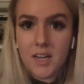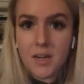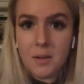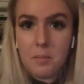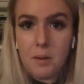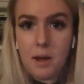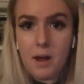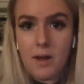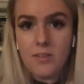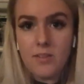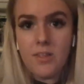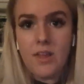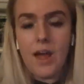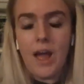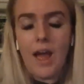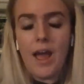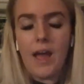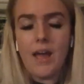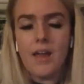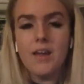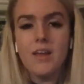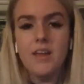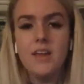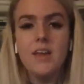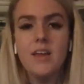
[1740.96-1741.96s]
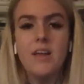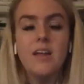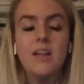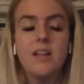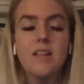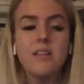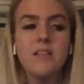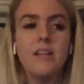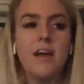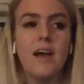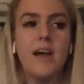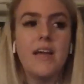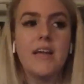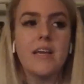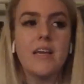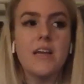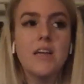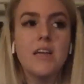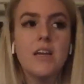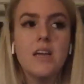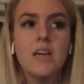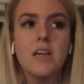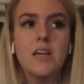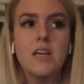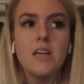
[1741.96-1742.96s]
about that, like
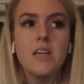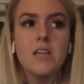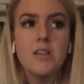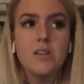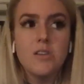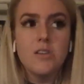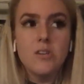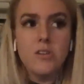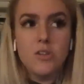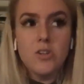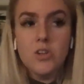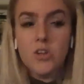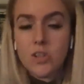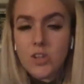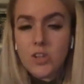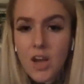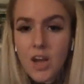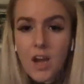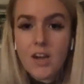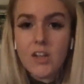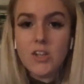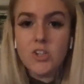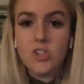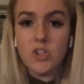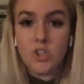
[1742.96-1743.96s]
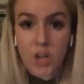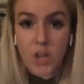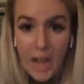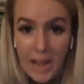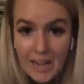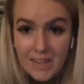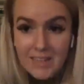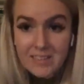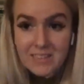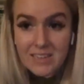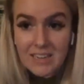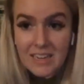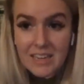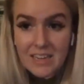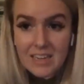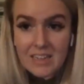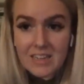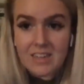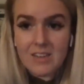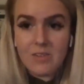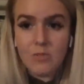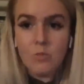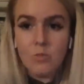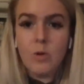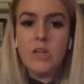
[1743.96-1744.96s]
you're not attracting
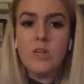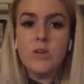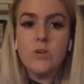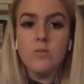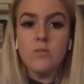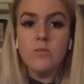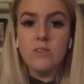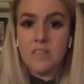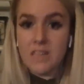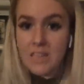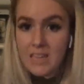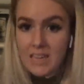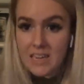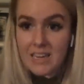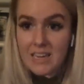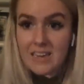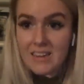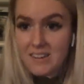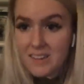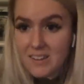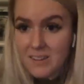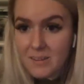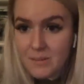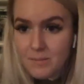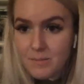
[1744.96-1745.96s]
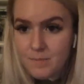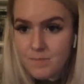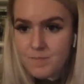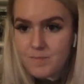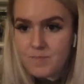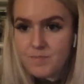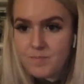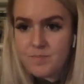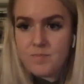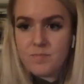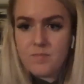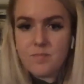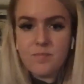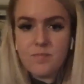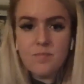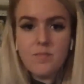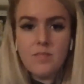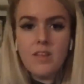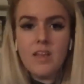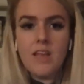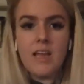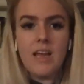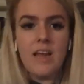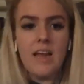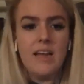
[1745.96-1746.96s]
what you need.
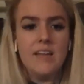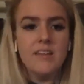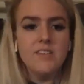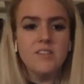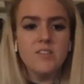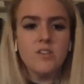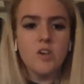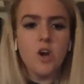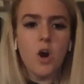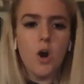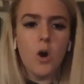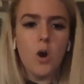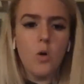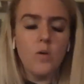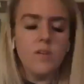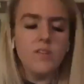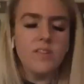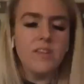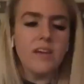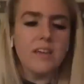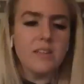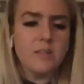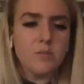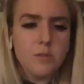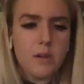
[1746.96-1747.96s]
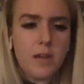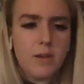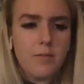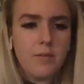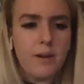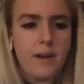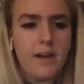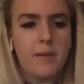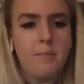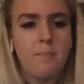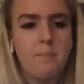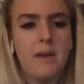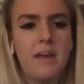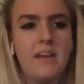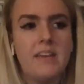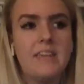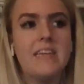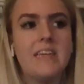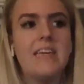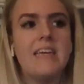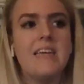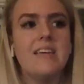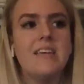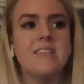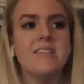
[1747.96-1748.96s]
And so that's what I recommend
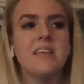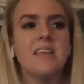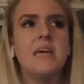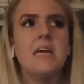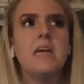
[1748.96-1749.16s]
is